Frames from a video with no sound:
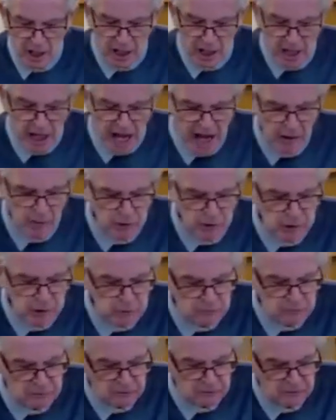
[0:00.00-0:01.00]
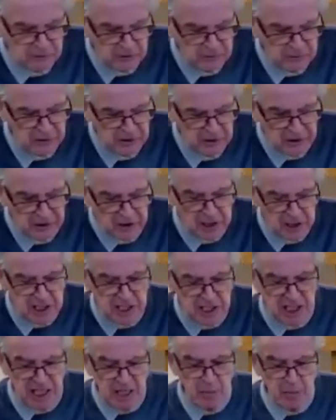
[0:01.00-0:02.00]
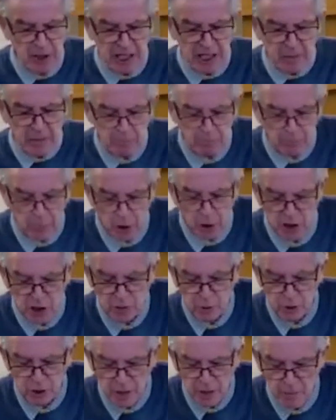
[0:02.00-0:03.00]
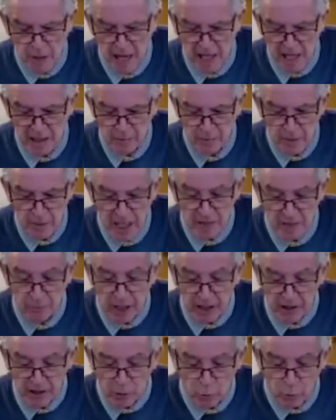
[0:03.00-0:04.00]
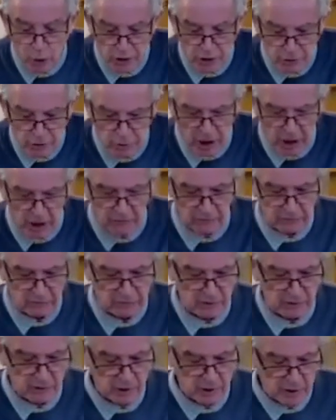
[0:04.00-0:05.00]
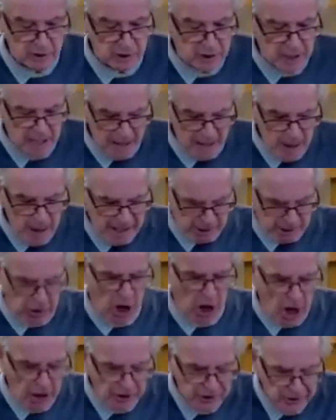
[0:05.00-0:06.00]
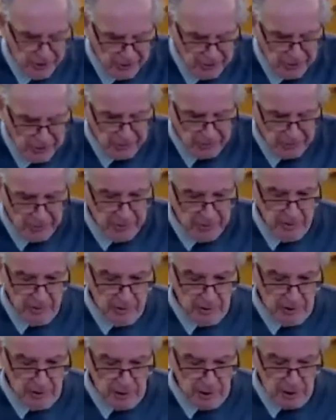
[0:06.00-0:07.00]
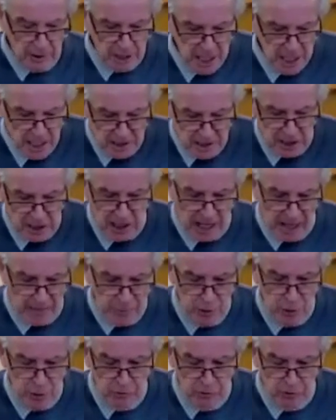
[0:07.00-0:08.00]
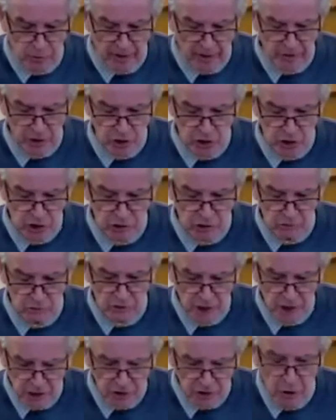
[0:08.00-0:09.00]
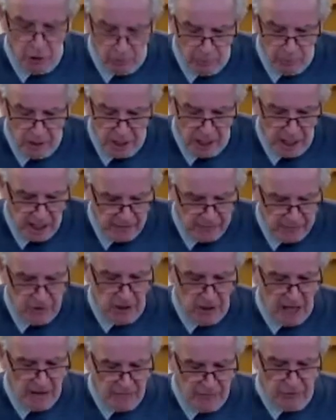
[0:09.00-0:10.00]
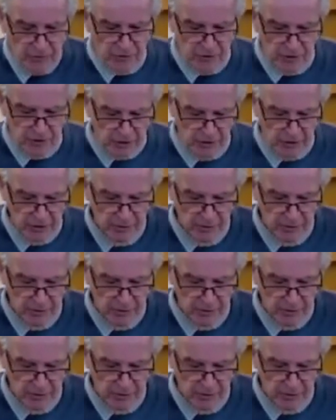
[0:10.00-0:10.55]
How do you fulfill a seemingly impossible demand made by the one you love? Am I God? He has kept you from having children. It's not me. I've done everything.